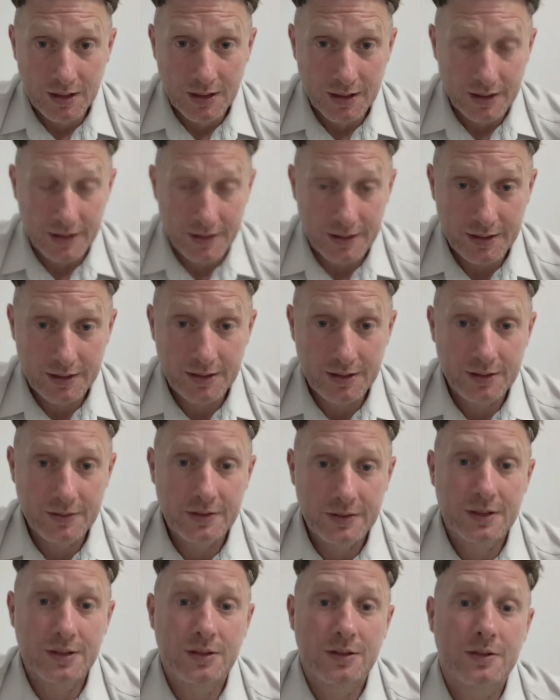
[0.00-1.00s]
And I've
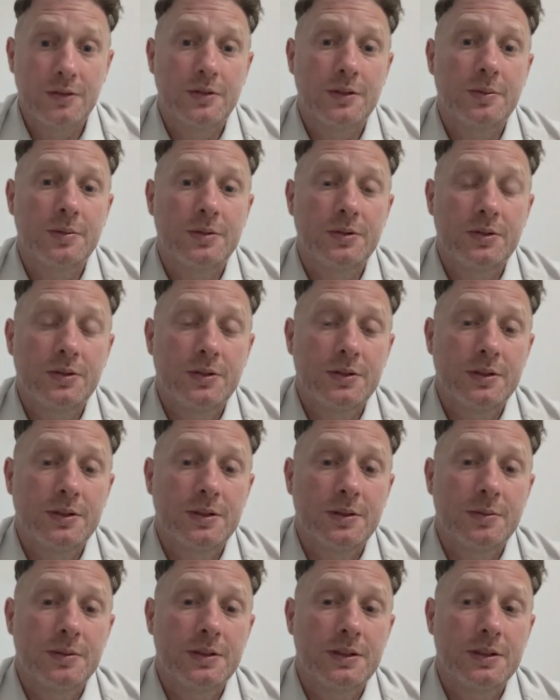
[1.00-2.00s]
had a lot of opportunities
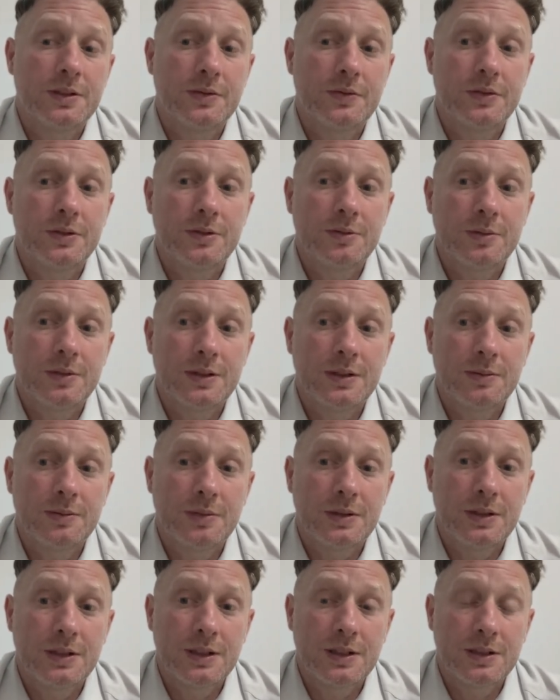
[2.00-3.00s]
to be in the film, and I've
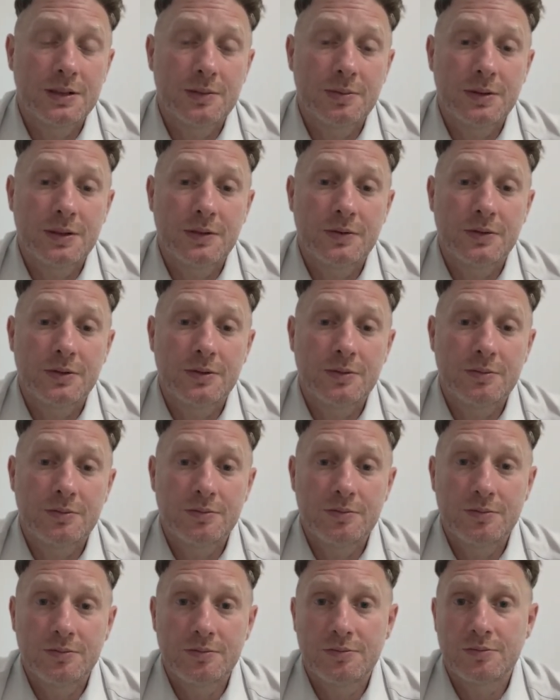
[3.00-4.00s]
been asked to be in the film.
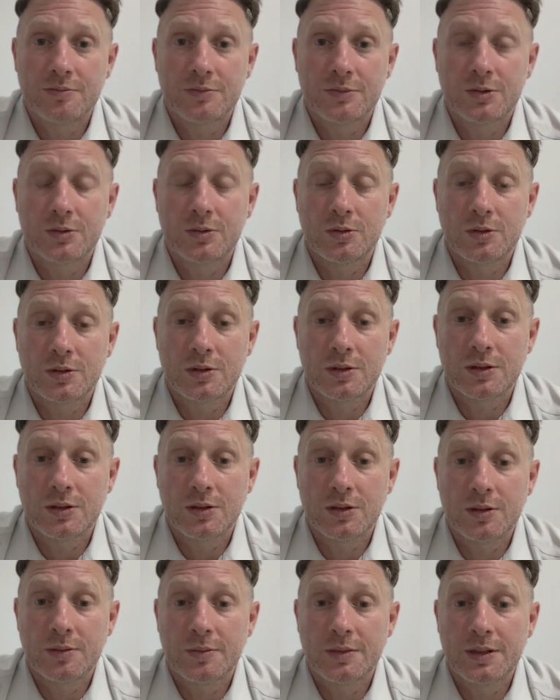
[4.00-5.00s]
Costs a
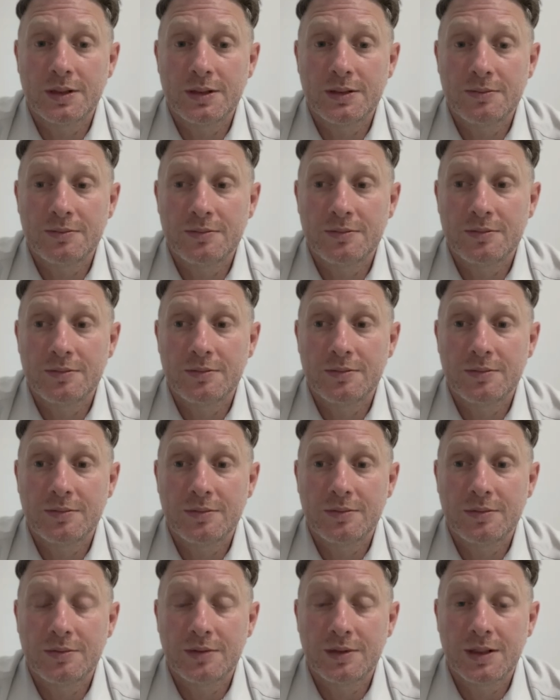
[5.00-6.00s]
lot of money.
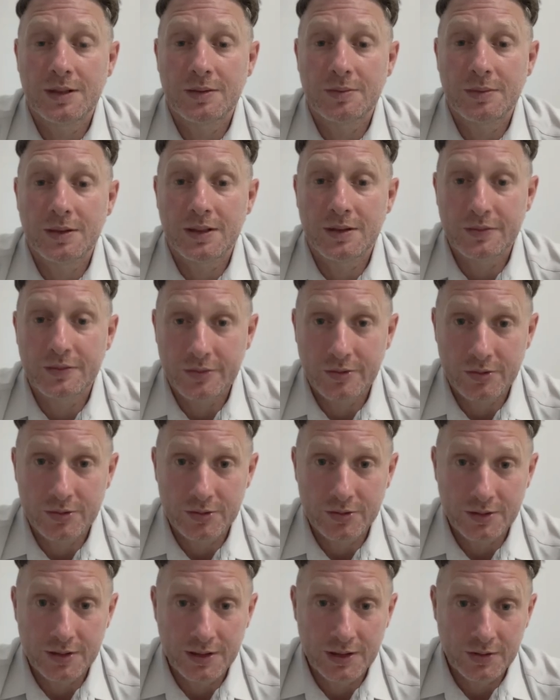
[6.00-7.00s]
That's made a
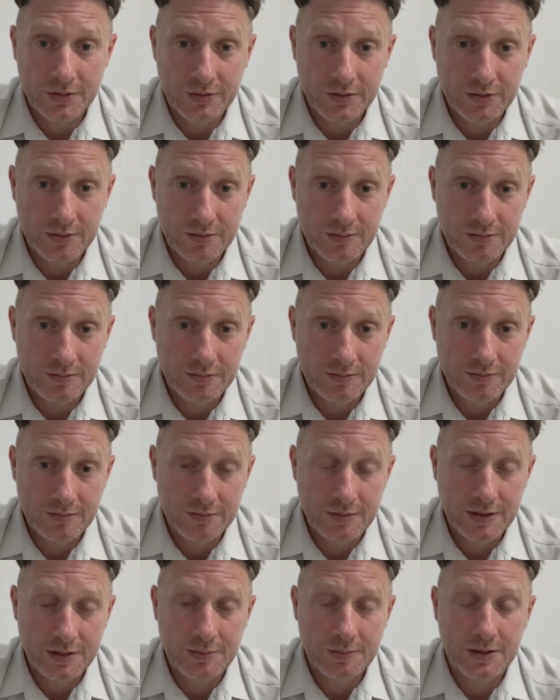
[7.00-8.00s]
fortune. Each film
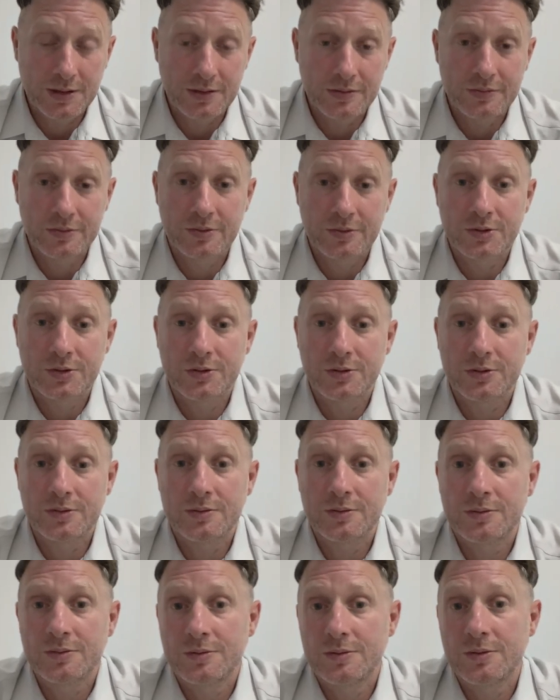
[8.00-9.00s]
has made a fortune.
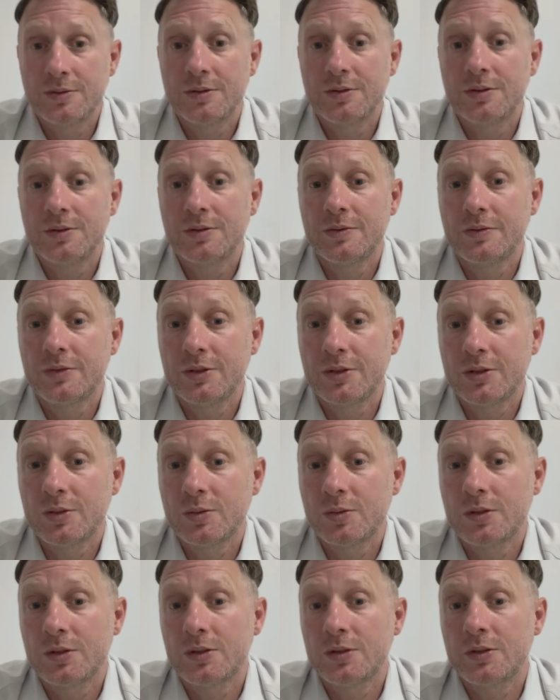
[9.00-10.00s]
First
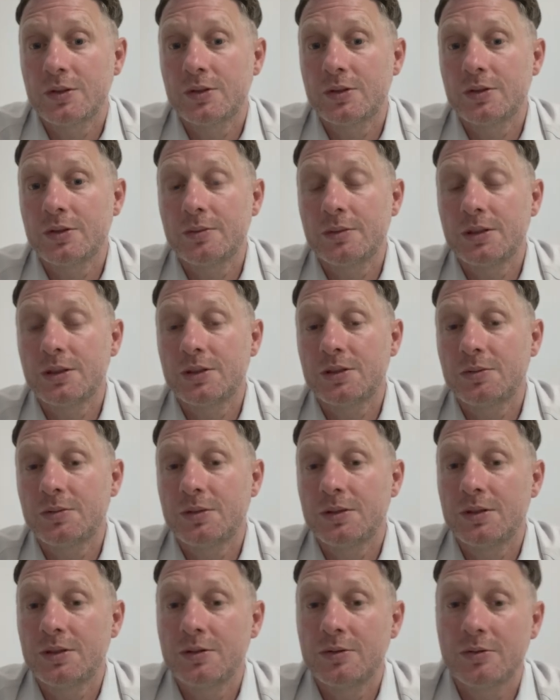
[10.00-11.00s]
one not so much,
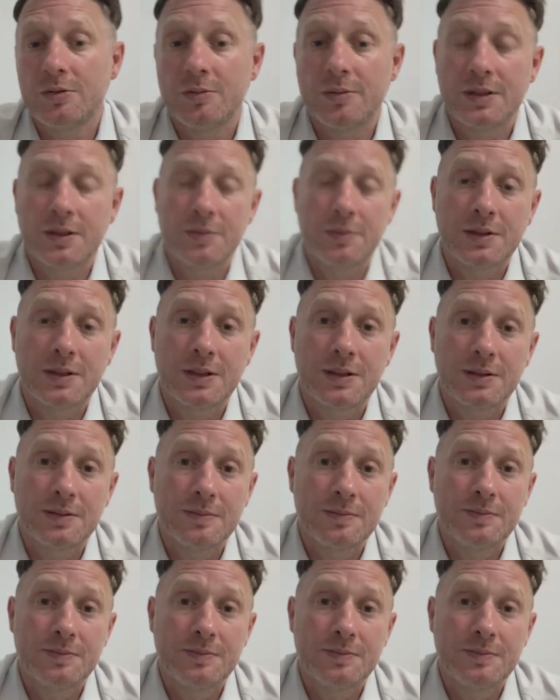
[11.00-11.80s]
but they all made money.